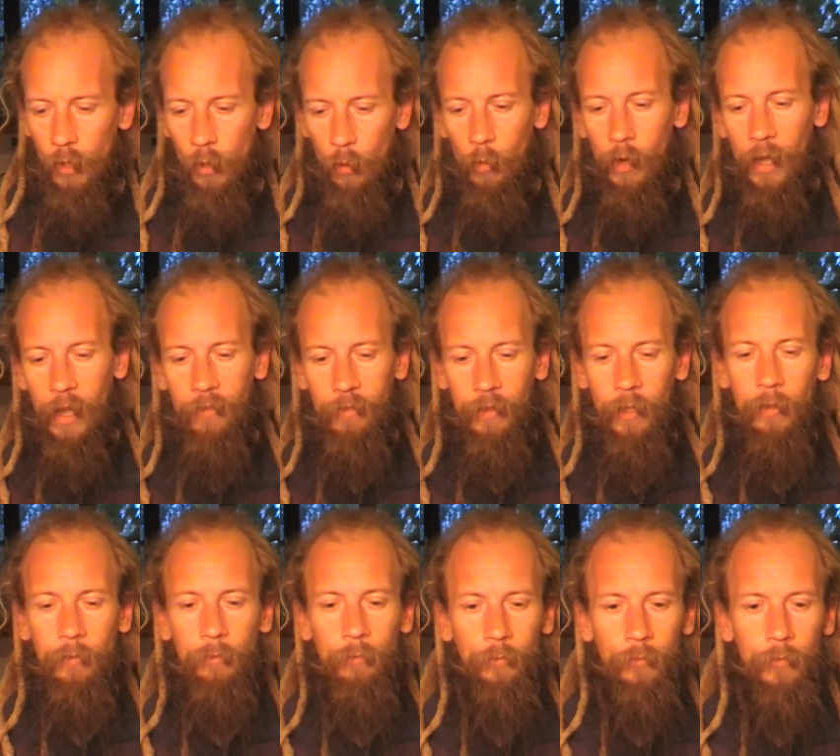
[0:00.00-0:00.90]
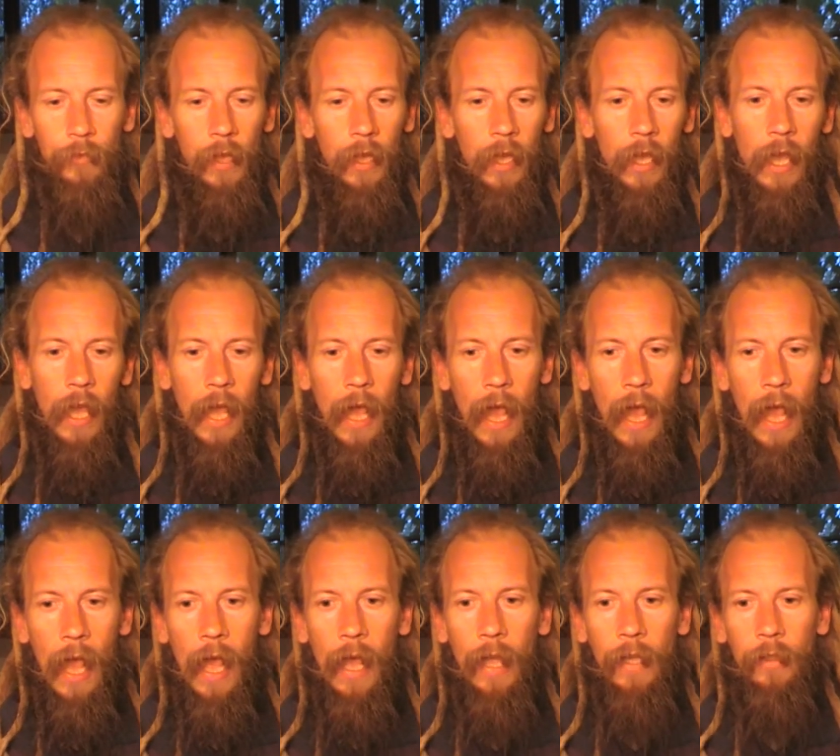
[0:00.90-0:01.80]
whatever,
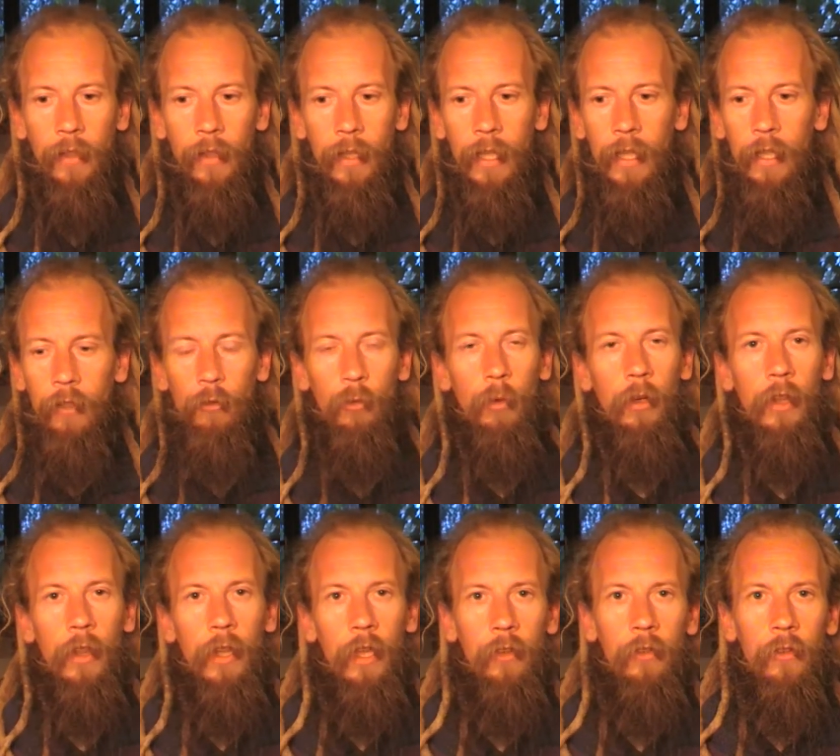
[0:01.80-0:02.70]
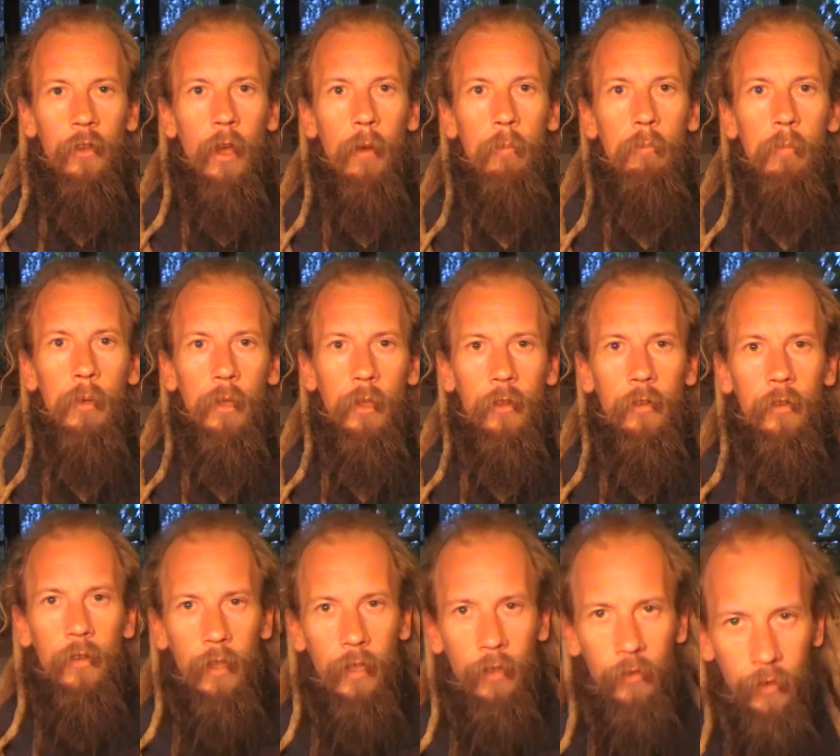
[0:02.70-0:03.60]
and each one of these
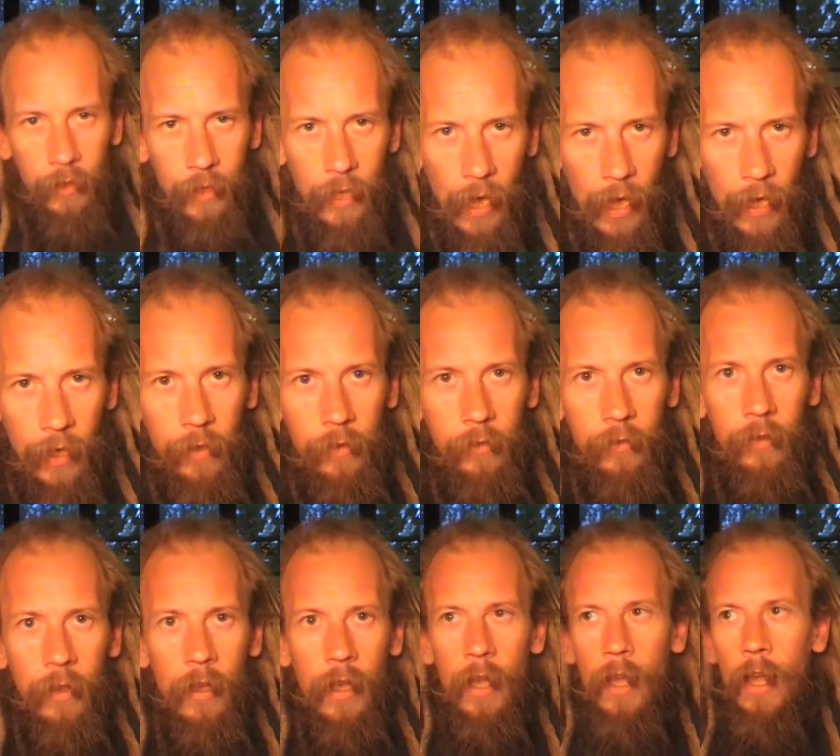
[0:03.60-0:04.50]
numbers is a gate.